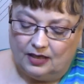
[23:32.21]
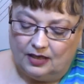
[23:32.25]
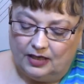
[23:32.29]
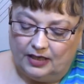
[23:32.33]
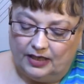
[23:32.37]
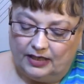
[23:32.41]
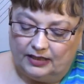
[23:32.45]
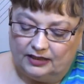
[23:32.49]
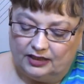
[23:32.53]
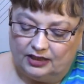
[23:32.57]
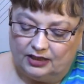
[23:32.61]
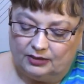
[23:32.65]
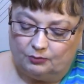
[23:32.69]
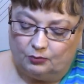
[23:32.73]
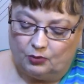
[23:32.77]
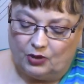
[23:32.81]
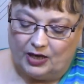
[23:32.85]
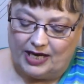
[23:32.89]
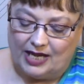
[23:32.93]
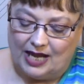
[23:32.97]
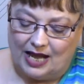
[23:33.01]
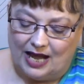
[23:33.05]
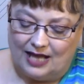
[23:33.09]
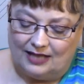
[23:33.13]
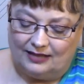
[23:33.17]
in
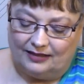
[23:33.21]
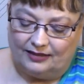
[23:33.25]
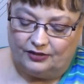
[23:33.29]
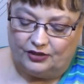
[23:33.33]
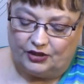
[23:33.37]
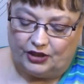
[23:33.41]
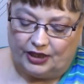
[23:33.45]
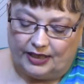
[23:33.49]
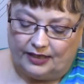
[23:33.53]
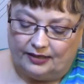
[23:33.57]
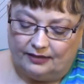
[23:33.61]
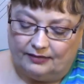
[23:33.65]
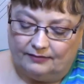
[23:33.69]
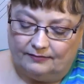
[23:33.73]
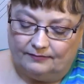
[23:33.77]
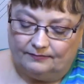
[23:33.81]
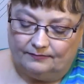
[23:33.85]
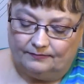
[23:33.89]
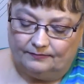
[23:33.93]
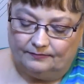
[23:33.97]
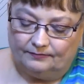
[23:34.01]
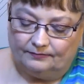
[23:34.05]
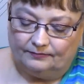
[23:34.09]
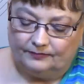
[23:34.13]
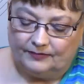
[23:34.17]
Springology,
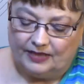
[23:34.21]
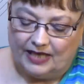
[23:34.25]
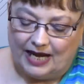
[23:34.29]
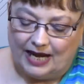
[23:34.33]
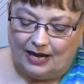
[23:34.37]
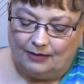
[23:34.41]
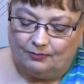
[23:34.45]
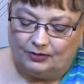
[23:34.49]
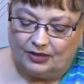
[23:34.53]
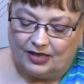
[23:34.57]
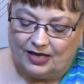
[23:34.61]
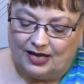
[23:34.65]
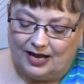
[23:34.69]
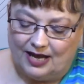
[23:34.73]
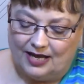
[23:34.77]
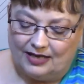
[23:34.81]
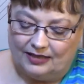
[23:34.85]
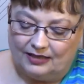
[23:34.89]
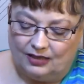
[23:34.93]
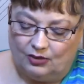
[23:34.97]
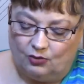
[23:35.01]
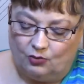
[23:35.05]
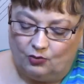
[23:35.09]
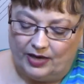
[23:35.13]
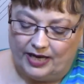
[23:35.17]
Apricot
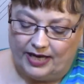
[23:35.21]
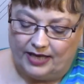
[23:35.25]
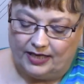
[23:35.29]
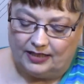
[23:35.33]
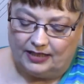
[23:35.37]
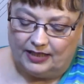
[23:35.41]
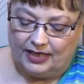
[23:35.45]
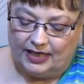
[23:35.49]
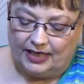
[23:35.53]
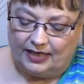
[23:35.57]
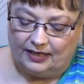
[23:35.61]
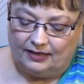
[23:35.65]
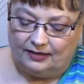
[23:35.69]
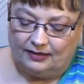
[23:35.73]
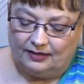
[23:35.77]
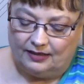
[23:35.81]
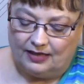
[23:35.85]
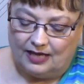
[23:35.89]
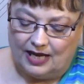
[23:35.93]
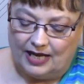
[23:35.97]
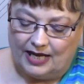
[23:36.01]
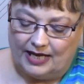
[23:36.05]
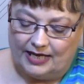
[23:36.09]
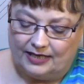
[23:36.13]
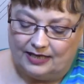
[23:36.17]
Awakening
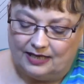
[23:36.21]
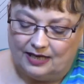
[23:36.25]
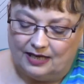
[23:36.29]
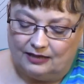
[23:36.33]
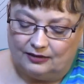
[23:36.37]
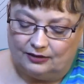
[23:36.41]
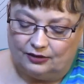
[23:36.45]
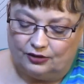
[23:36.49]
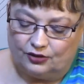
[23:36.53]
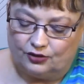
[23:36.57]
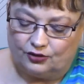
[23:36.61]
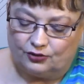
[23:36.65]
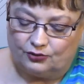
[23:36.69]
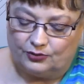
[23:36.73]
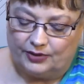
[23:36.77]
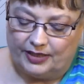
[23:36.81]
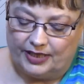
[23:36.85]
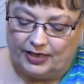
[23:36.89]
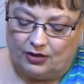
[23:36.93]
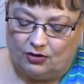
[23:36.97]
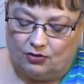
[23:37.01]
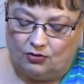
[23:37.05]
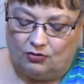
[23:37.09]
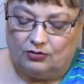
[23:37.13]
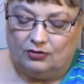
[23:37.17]
Eye Color
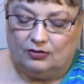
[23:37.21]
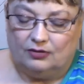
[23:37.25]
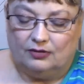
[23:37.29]
Trio.